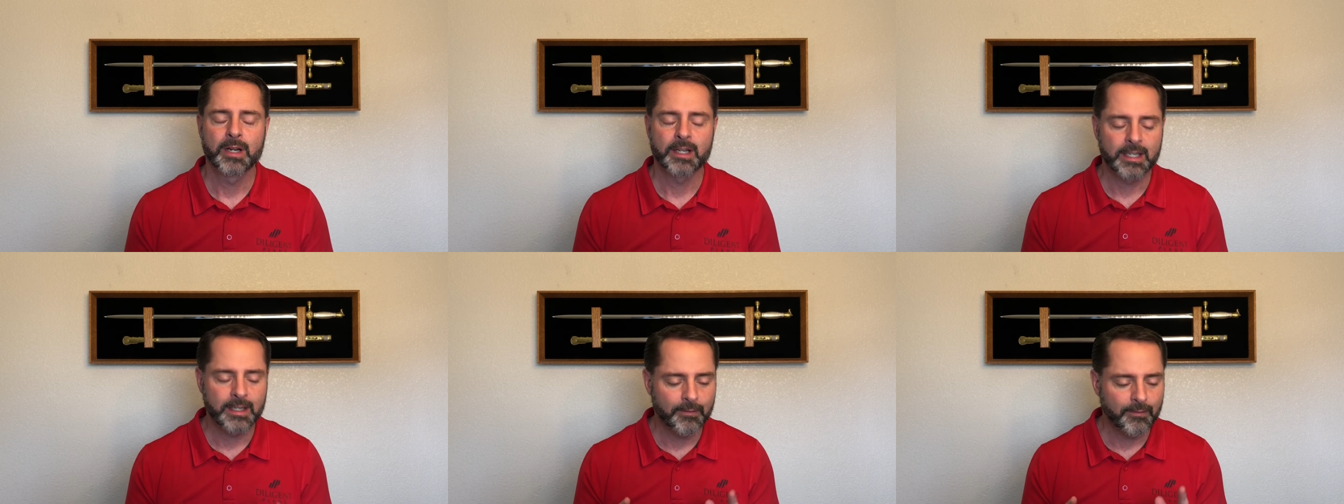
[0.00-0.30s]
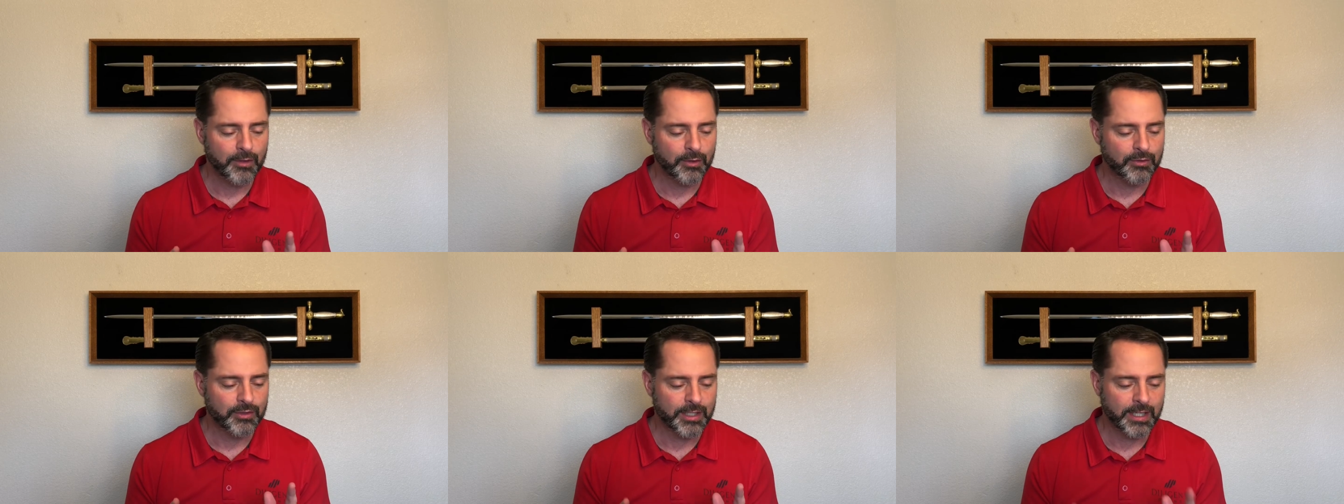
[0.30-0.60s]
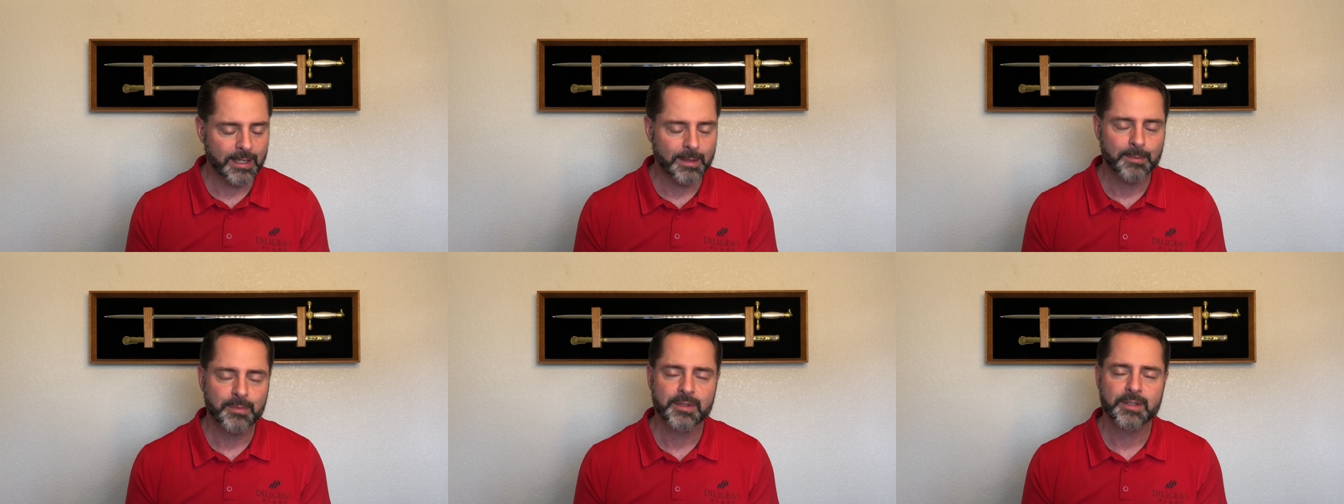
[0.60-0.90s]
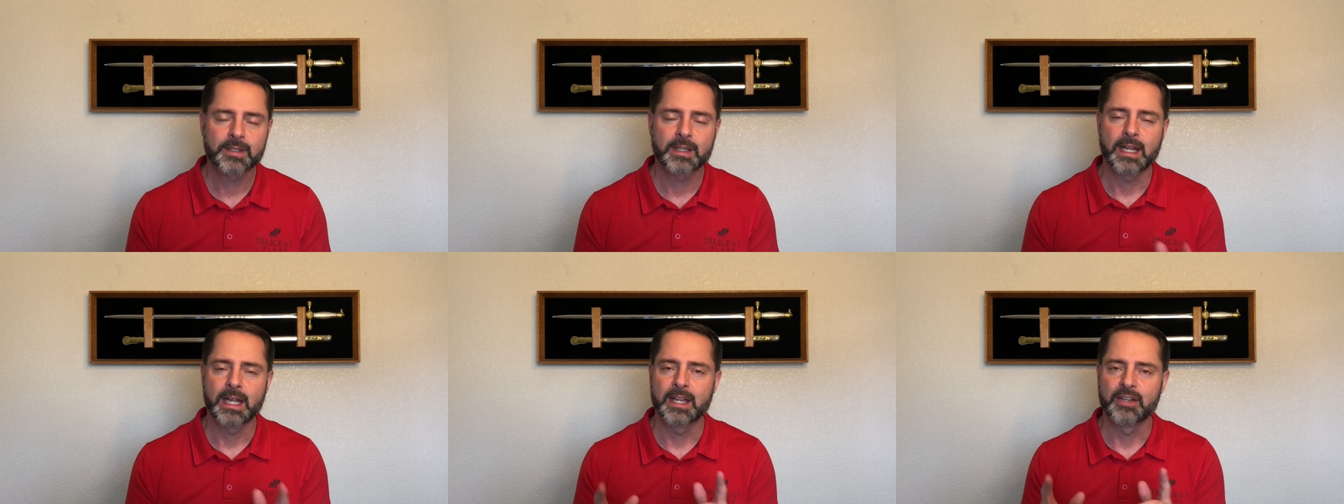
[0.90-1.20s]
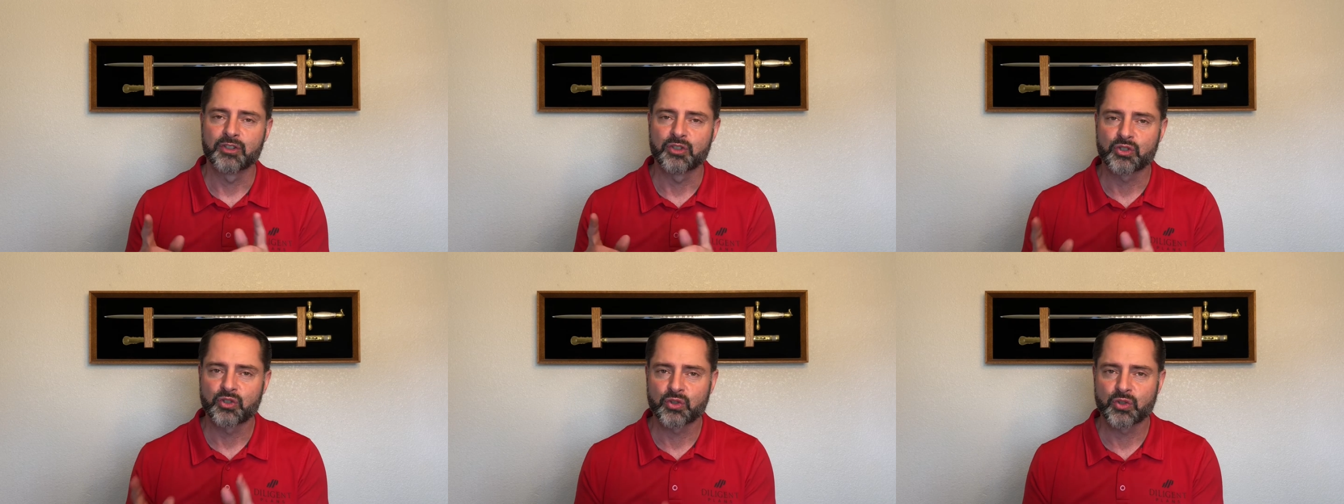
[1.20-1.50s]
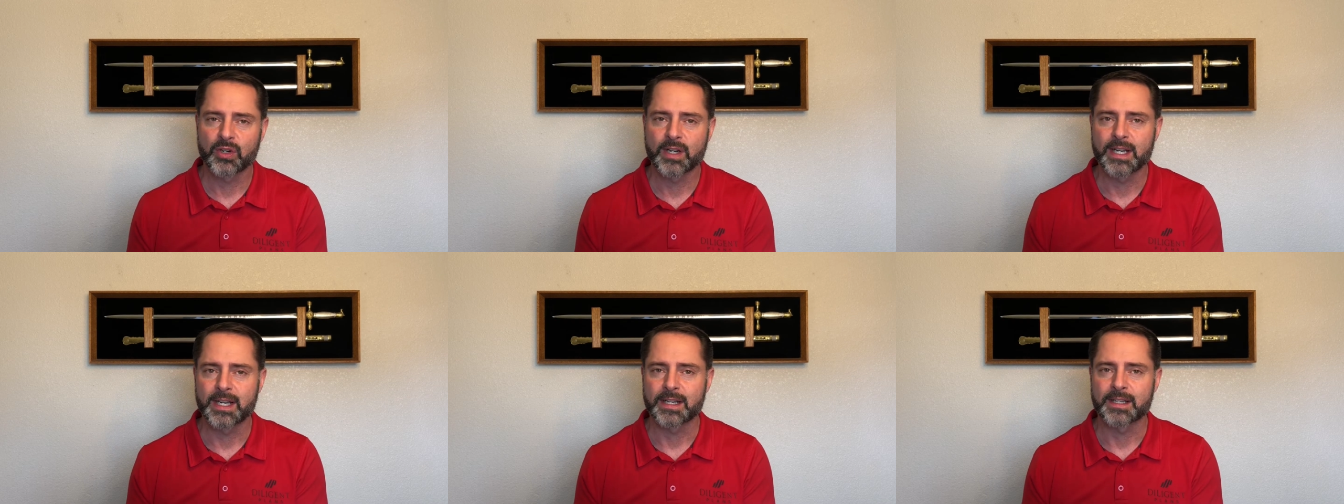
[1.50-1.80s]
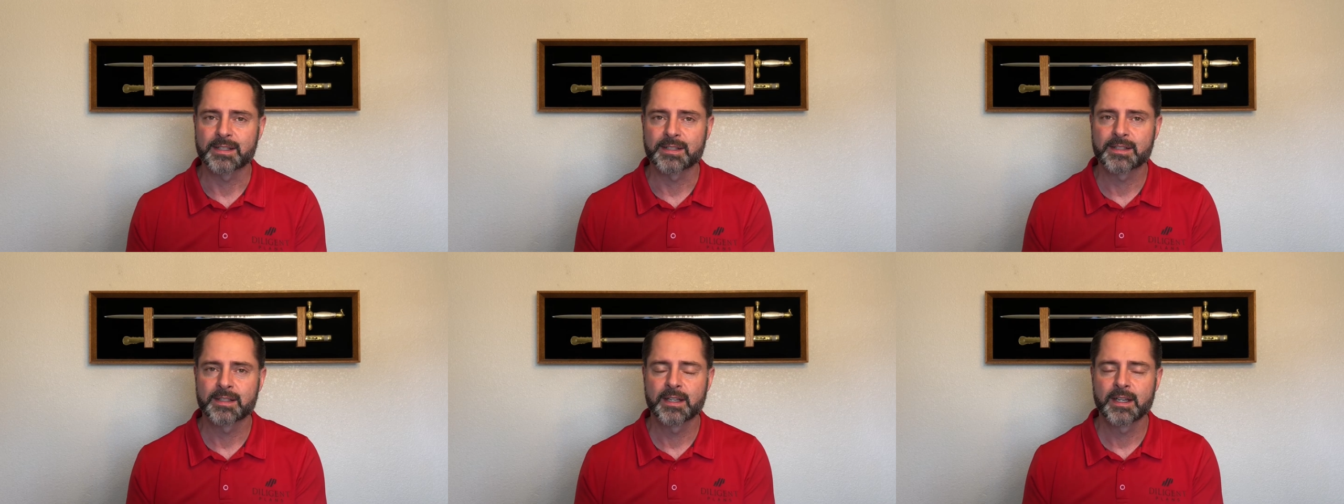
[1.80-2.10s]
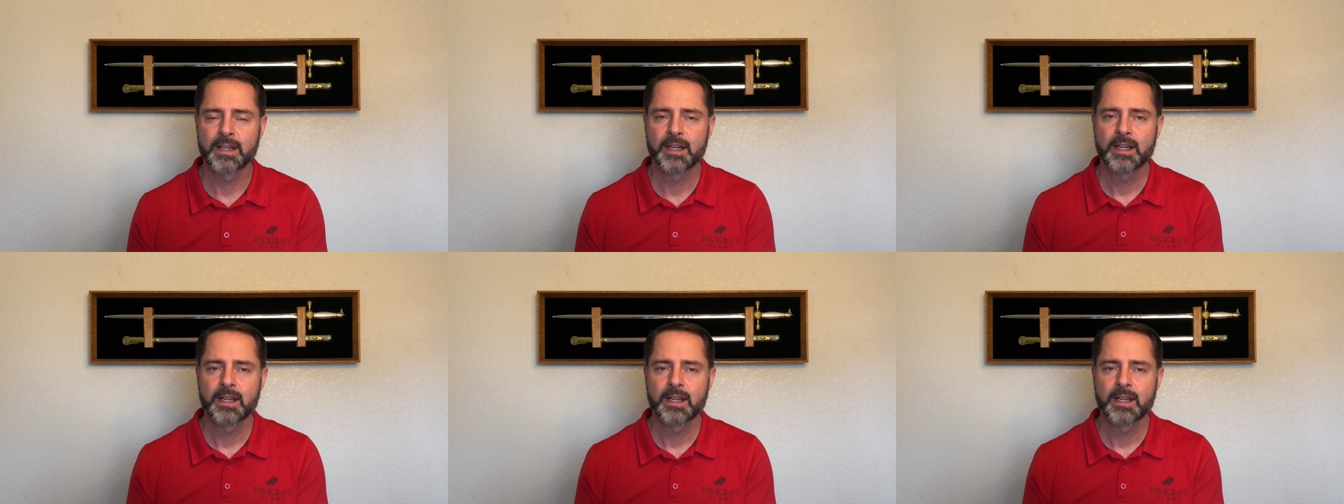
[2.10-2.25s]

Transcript: I'll give you tips and tricks